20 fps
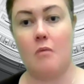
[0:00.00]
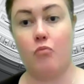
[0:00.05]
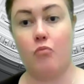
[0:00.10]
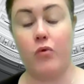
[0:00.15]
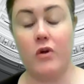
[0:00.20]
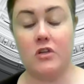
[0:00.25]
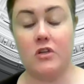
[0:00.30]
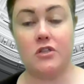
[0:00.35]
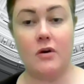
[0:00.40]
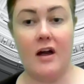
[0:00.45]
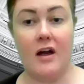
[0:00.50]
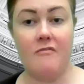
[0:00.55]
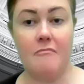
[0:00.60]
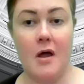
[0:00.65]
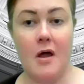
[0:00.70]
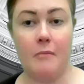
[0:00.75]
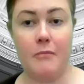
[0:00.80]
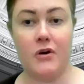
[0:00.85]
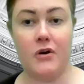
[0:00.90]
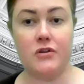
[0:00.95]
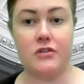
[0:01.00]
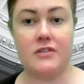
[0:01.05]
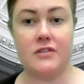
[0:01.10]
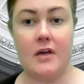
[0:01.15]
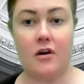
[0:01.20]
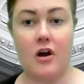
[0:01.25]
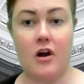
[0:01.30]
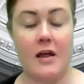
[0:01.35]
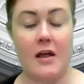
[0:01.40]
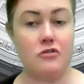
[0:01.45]
We do have members that
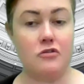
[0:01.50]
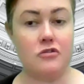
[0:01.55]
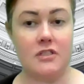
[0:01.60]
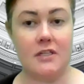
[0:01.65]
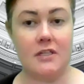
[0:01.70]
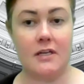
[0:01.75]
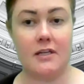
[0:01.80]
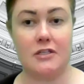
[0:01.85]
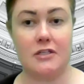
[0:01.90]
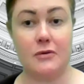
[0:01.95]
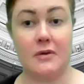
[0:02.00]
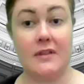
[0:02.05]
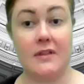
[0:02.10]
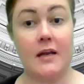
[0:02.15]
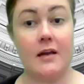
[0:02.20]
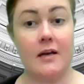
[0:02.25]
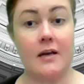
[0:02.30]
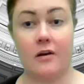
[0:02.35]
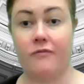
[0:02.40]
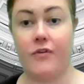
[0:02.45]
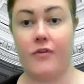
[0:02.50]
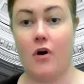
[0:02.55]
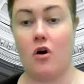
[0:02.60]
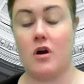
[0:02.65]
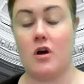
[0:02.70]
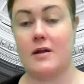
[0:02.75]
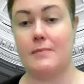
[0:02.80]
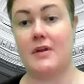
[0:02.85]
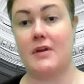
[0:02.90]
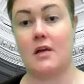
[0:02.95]
are interested in doing that and have
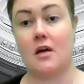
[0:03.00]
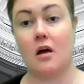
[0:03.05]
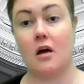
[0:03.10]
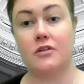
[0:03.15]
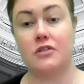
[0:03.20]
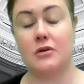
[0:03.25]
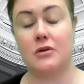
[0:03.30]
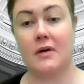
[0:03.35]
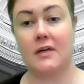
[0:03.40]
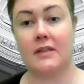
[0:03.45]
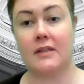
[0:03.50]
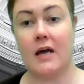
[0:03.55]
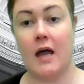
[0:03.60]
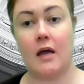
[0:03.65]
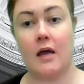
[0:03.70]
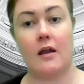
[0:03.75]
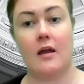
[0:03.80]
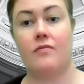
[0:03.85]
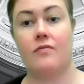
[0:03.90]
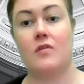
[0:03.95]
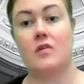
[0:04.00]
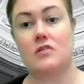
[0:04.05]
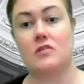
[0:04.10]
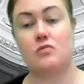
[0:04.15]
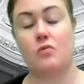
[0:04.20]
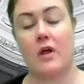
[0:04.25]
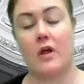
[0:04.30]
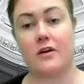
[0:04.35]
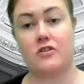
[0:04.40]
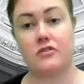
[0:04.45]
already begun doing that, and this
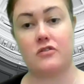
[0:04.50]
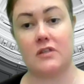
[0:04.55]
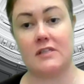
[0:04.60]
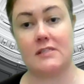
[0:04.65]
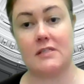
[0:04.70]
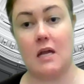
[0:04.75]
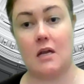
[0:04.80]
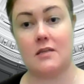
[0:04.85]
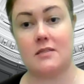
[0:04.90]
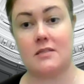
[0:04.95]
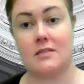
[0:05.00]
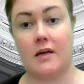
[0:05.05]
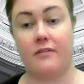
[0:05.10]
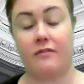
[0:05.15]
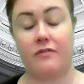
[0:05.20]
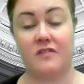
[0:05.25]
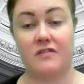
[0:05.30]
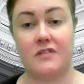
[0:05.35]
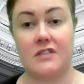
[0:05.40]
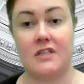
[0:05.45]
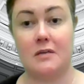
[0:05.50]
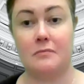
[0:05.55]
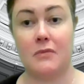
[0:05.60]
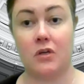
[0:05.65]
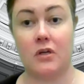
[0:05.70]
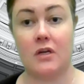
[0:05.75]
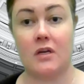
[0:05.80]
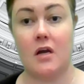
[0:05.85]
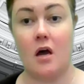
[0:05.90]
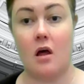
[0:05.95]
will actually set aside $15
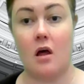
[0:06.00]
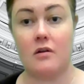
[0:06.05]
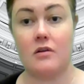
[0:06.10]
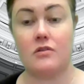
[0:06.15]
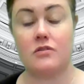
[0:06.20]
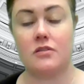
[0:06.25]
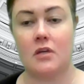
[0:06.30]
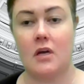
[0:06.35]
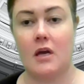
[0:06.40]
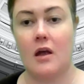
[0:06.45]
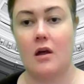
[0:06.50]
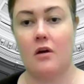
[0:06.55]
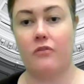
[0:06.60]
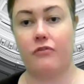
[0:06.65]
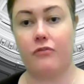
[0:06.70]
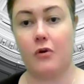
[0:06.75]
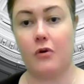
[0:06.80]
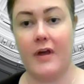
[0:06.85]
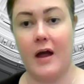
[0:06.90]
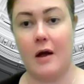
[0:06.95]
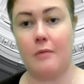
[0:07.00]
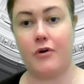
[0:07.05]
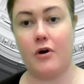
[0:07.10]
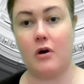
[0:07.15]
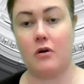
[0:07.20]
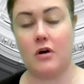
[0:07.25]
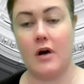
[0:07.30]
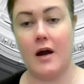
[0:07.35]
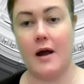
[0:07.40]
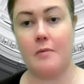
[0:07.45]
million for that
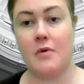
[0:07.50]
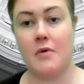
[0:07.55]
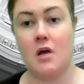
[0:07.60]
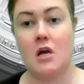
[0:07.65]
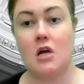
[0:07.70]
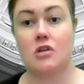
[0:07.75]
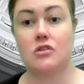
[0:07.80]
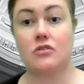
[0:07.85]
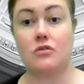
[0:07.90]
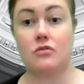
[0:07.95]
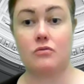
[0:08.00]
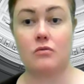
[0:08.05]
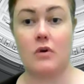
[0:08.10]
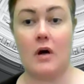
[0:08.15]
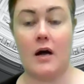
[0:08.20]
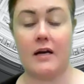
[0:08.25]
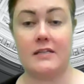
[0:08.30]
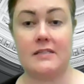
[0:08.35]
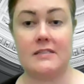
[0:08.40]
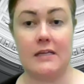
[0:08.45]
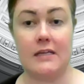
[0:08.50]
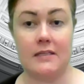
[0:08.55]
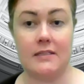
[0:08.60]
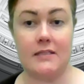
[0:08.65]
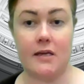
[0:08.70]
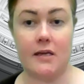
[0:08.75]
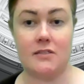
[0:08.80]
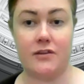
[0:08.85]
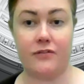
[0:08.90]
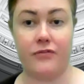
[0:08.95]
program. So I did
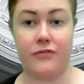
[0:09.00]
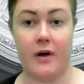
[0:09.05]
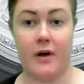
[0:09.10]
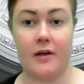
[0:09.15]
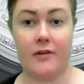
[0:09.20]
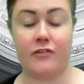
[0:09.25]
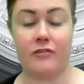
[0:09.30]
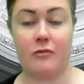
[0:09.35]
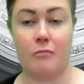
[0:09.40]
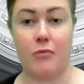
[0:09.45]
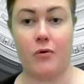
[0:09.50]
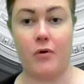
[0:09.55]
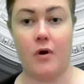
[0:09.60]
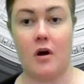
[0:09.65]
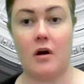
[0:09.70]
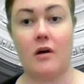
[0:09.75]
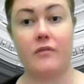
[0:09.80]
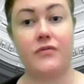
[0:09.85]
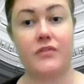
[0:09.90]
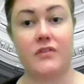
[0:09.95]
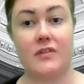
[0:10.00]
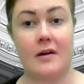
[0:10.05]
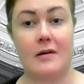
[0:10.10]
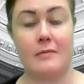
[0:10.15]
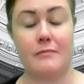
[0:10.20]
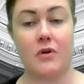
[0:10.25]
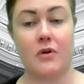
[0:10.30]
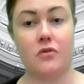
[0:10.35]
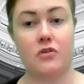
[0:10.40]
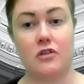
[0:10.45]
testify in support of
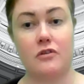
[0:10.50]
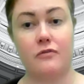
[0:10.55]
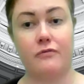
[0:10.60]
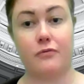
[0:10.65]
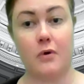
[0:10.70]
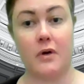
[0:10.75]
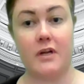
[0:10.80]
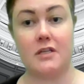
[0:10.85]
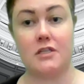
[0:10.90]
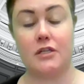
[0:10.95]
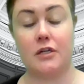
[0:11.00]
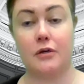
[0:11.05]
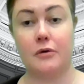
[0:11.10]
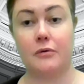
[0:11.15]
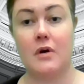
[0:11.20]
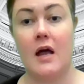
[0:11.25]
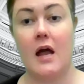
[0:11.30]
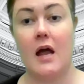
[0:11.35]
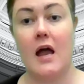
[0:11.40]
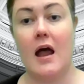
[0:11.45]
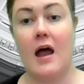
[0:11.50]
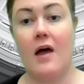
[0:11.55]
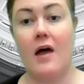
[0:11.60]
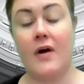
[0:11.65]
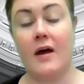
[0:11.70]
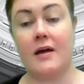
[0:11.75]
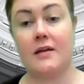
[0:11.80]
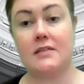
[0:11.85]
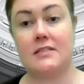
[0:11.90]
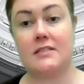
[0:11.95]
Senate Bill 242, and
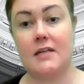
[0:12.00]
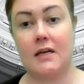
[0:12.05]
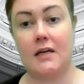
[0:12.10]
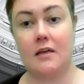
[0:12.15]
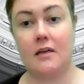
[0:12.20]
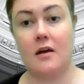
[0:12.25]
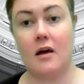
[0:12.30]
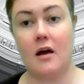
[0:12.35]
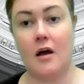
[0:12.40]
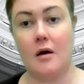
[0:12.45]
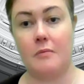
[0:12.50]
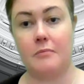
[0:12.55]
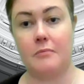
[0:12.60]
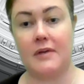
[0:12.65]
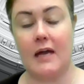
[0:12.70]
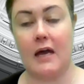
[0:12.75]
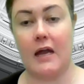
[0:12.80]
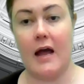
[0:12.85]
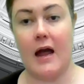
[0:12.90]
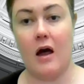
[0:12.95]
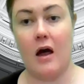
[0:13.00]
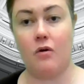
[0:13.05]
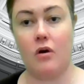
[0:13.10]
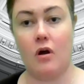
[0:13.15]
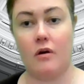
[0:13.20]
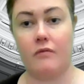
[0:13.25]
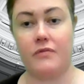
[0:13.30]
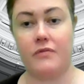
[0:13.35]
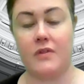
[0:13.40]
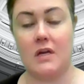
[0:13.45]
that did get out
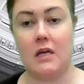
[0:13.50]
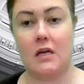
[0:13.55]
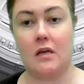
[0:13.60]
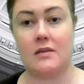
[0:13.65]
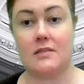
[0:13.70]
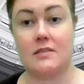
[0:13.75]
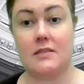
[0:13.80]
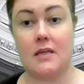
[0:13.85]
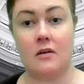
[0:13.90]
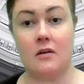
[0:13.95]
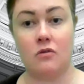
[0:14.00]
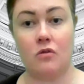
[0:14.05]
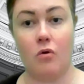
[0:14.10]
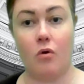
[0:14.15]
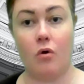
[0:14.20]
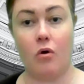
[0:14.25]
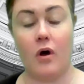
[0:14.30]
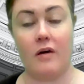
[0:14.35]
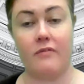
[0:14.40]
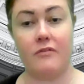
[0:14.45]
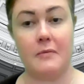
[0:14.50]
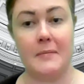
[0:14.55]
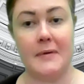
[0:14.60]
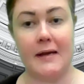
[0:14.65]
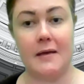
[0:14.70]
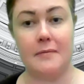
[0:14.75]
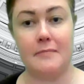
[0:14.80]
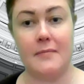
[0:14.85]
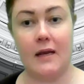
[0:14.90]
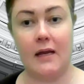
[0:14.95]
of the Senate Local
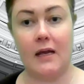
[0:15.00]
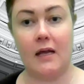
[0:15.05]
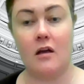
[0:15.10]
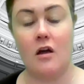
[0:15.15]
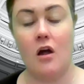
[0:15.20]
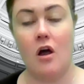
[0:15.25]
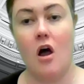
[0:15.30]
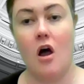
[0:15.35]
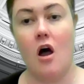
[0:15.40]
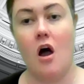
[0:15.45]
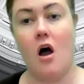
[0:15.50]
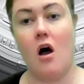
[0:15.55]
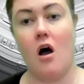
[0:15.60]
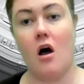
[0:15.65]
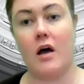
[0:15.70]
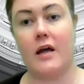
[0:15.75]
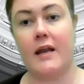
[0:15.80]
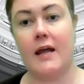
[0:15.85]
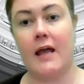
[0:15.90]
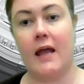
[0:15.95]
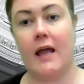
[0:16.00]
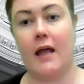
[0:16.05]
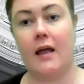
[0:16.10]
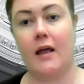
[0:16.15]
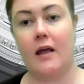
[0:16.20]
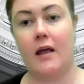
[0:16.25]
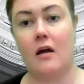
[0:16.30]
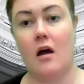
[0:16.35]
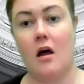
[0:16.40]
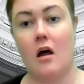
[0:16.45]
Government Committee on
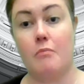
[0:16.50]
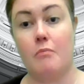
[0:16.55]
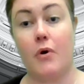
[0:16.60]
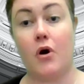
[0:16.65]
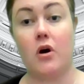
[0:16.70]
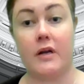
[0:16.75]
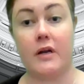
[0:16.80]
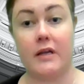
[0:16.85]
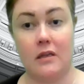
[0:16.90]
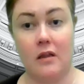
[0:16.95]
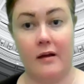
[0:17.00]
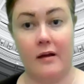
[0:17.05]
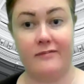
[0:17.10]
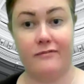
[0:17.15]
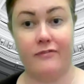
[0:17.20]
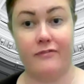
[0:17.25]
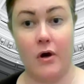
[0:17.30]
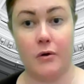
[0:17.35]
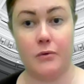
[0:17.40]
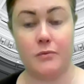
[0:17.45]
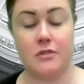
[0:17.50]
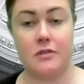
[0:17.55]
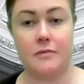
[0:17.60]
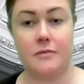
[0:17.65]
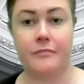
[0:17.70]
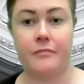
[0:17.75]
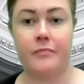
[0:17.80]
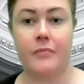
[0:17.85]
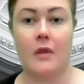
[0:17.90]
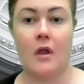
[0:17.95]
a party line vote.
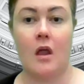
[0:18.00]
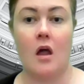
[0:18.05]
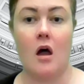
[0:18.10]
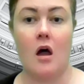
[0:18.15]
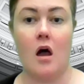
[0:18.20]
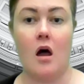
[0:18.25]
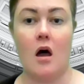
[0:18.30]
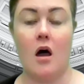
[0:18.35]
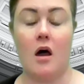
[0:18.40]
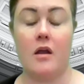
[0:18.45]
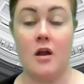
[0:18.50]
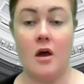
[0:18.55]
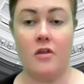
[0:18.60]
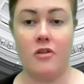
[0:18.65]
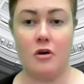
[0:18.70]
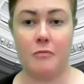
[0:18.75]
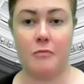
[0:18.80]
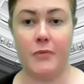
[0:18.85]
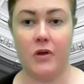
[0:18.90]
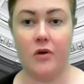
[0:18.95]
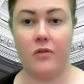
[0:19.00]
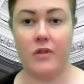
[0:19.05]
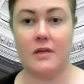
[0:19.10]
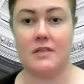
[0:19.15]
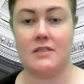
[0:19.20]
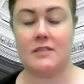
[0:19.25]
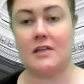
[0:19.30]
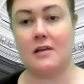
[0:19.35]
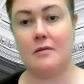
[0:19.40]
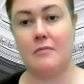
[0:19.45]
Another bill that
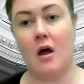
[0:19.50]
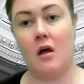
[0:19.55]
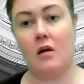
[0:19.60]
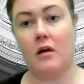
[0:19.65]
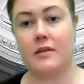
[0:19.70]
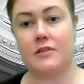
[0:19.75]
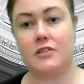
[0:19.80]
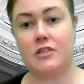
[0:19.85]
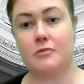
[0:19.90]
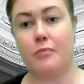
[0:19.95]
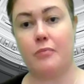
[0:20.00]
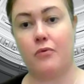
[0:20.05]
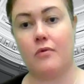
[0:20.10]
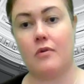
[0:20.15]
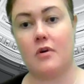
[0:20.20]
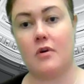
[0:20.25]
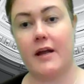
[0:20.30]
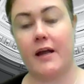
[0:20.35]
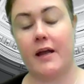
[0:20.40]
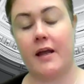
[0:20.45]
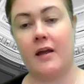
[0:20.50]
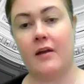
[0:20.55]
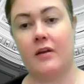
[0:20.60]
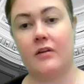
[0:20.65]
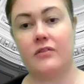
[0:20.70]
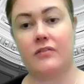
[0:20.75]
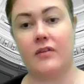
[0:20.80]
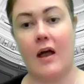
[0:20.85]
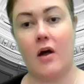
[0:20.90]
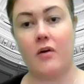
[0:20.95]
CML is supporting
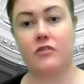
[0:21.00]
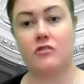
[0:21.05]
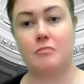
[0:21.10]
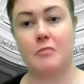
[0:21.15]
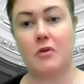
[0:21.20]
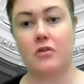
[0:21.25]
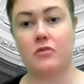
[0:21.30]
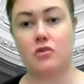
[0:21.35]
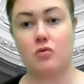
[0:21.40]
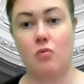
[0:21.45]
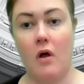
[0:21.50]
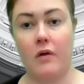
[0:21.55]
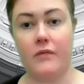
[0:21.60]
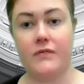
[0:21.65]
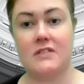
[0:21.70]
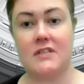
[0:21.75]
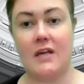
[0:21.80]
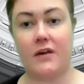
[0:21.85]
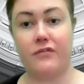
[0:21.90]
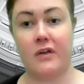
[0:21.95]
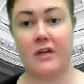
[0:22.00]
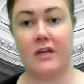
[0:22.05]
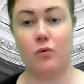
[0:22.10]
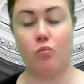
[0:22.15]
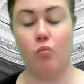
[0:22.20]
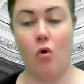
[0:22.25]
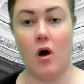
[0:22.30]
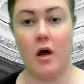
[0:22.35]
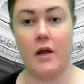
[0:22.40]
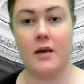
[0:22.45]
is House Bill
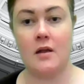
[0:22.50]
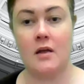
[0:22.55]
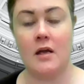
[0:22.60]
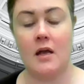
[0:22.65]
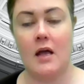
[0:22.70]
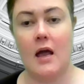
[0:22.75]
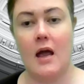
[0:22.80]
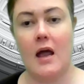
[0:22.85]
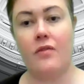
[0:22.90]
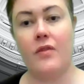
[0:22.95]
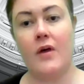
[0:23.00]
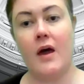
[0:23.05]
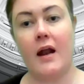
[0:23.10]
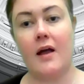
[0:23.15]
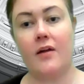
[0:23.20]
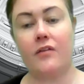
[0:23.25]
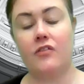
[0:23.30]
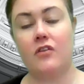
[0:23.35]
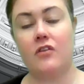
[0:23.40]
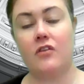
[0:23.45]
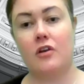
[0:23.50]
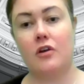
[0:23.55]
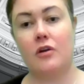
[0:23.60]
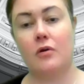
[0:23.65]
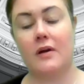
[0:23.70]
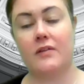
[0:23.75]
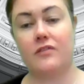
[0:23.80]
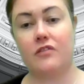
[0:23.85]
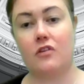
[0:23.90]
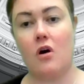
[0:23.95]
1271, and that has to do,
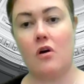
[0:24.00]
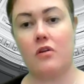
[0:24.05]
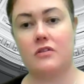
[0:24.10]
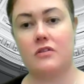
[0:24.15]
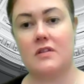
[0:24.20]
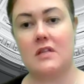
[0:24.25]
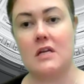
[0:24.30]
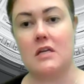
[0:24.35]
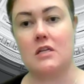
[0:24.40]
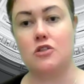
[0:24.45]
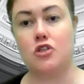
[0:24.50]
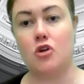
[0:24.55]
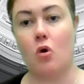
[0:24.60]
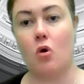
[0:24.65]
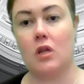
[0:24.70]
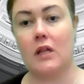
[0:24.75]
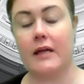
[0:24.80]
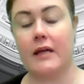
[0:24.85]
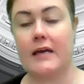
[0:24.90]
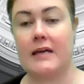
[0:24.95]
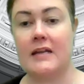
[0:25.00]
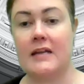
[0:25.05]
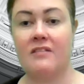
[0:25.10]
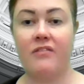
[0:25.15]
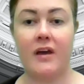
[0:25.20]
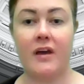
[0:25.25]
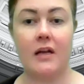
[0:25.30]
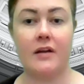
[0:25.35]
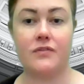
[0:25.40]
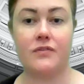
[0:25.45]
it's called the DOLA
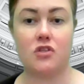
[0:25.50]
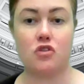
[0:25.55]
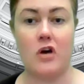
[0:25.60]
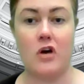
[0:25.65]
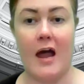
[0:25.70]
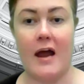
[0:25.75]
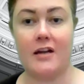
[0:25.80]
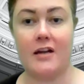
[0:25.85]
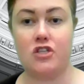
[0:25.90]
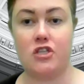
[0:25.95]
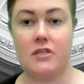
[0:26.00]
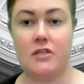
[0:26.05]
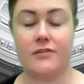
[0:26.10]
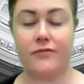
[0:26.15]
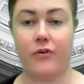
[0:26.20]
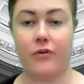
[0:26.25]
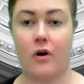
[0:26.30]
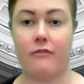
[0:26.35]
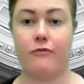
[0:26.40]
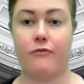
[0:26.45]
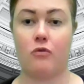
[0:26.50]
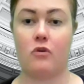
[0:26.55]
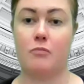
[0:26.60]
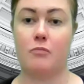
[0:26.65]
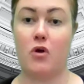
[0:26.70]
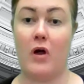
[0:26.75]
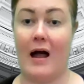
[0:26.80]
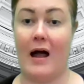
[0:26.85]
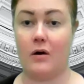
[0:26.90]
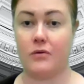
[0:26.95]
Innovative Strategies for
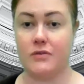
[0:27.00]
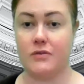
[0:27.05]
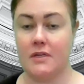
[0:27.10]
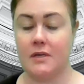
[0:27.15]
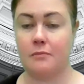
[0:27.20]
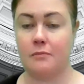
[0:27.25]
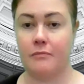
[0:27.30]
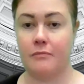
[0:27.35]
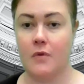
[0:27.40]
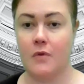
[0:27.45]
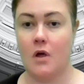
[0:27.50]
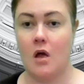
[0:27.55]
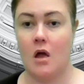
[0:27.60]
Affordable Housing